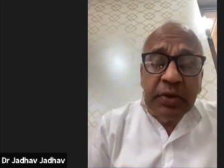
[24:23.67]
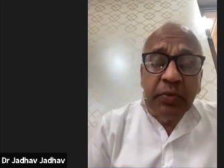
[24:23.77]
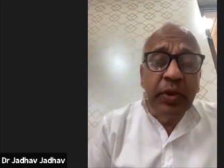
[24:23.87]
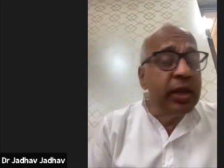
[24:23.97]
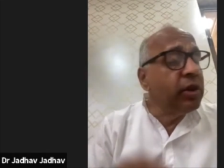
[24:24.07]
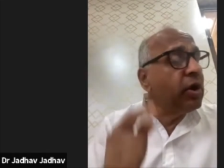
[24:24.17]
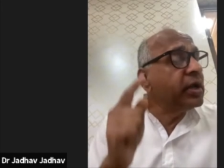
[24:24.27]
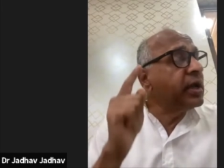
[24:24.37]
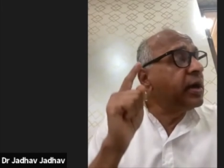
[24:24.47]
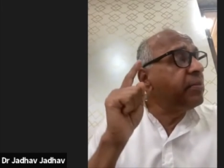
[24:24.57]
will
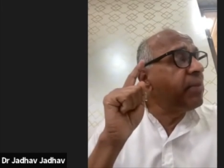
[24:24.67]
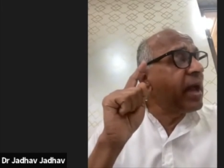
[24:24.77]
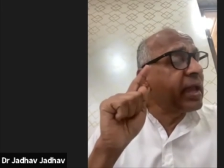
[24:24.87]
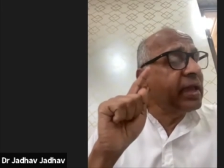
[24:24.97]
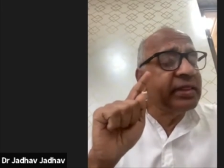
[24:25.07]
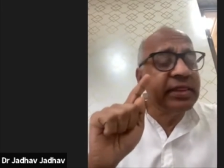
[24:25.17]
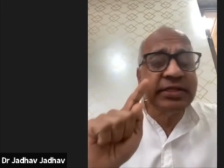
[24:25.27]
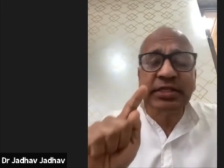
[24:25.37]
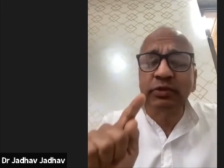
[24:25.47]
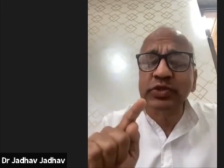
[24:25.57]
not come back in the
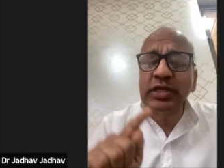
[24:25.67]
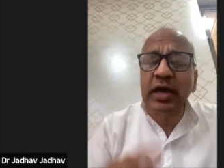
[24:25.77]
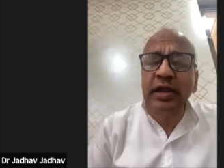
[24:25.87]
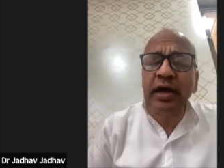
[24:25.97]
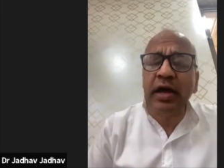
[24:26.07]
samsara.